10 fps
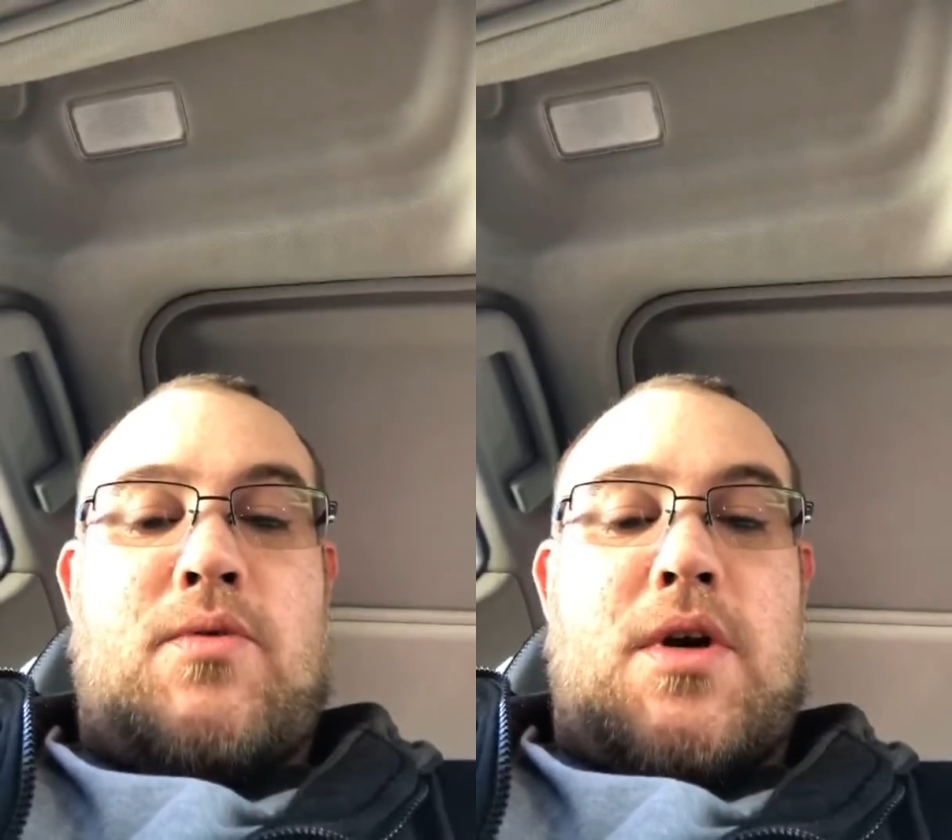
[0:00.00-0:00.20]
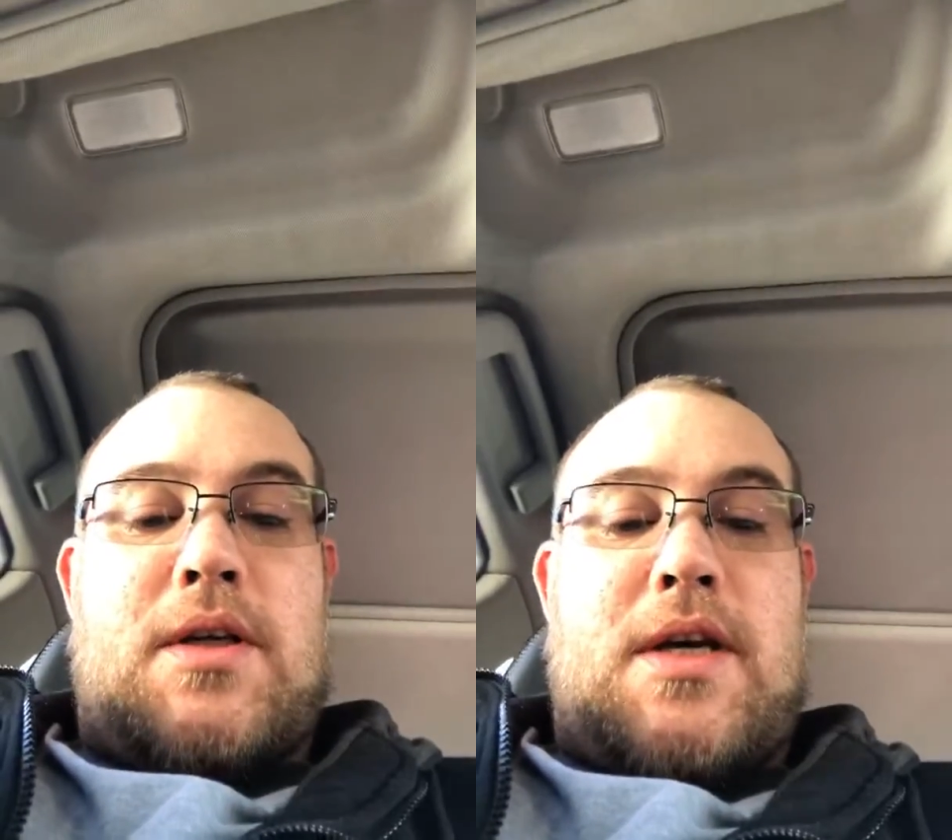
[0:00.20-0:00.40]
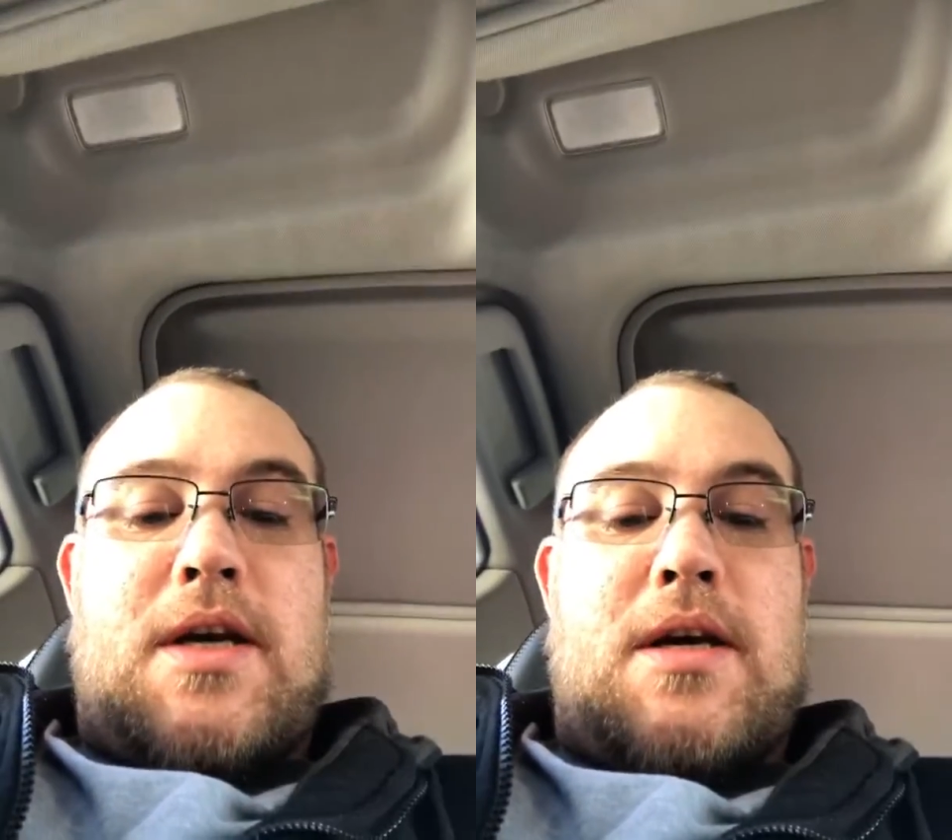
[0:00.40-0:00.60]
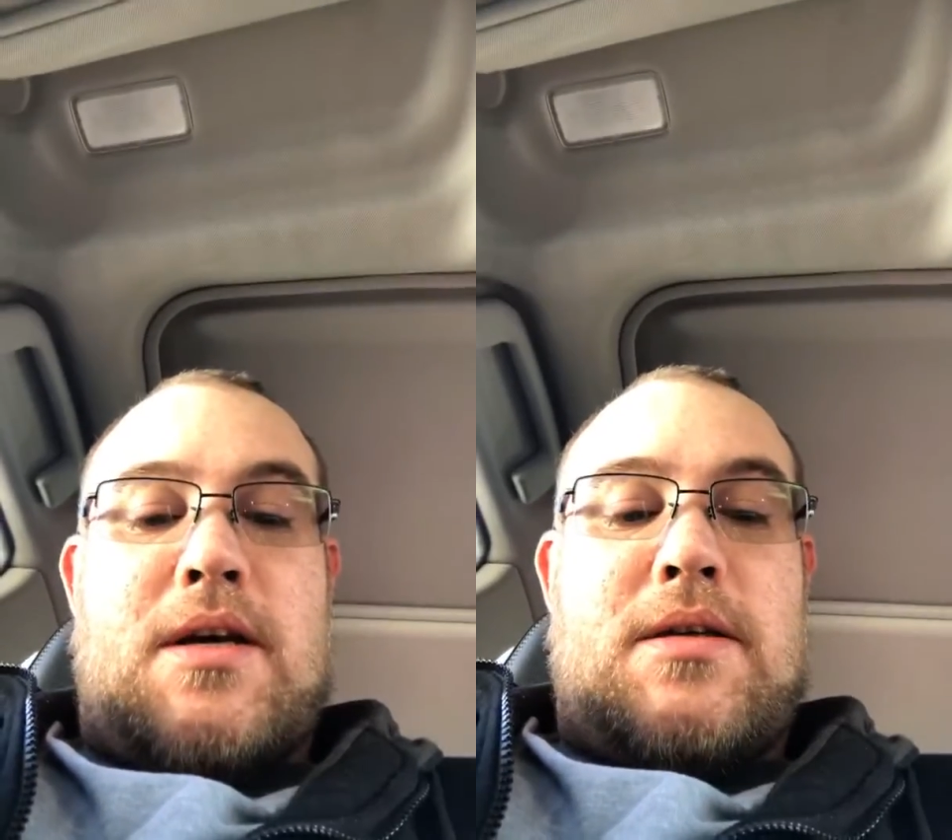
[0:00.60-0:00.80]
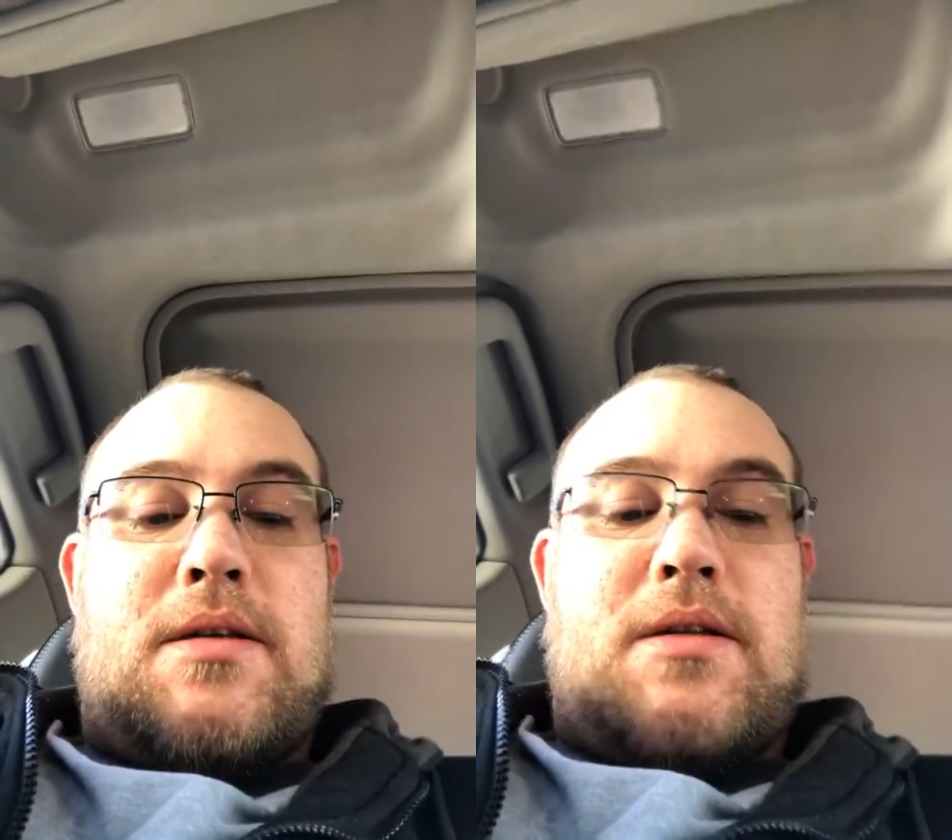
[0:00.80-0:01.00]

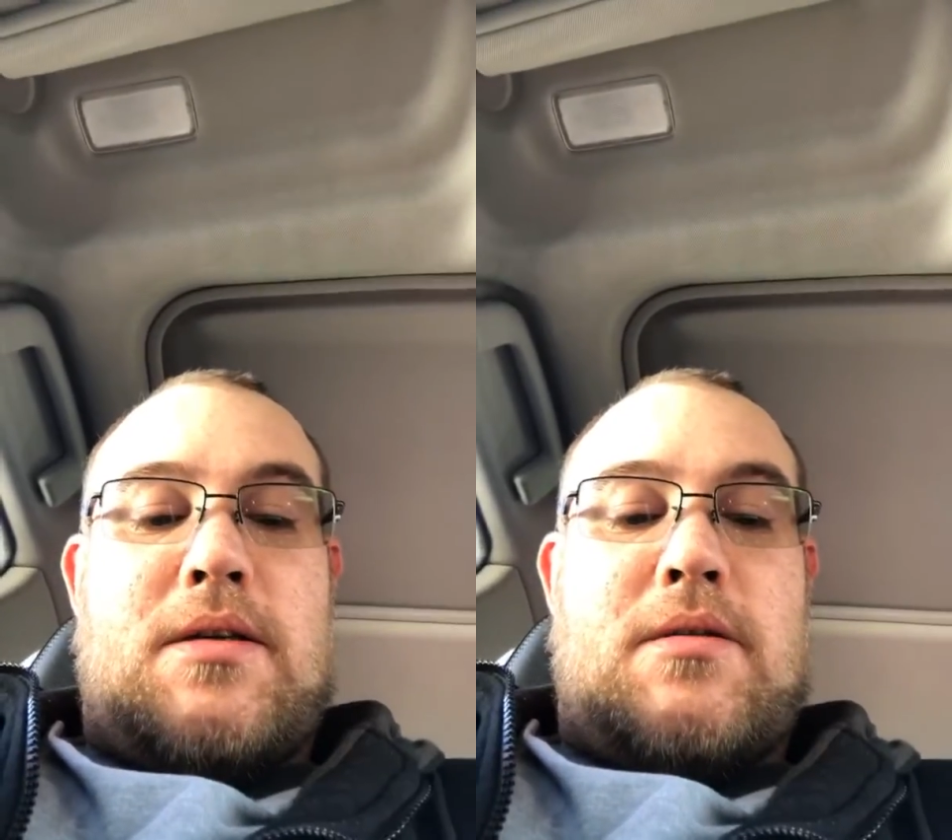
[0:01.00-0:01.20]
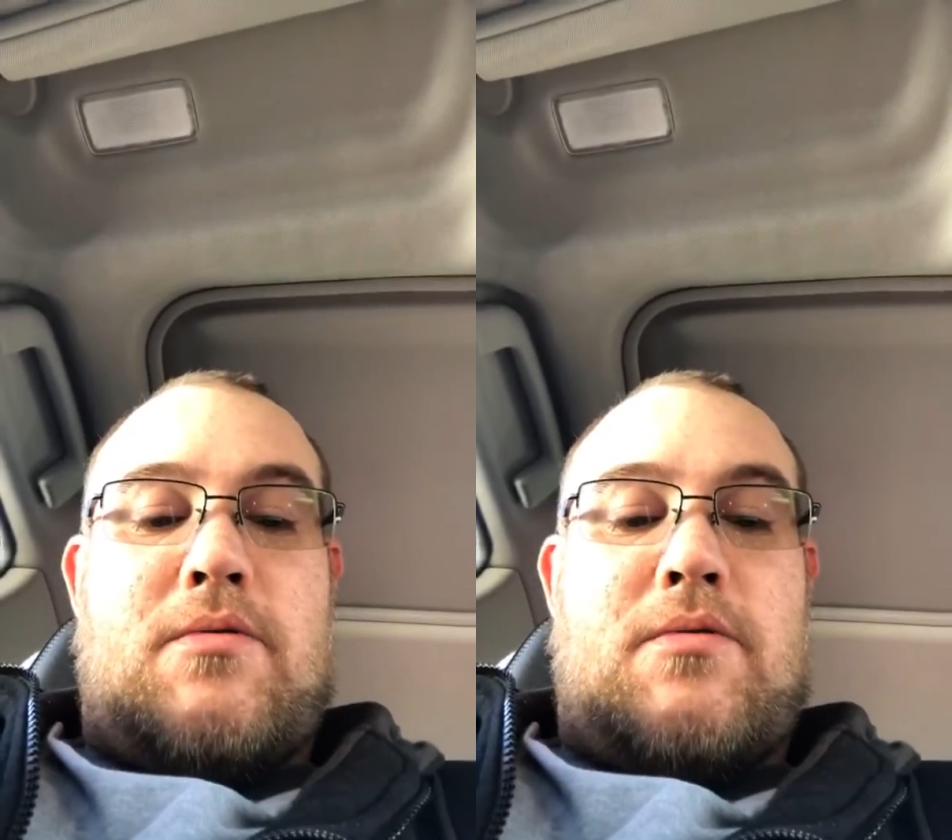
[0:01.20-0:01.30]
broadcast,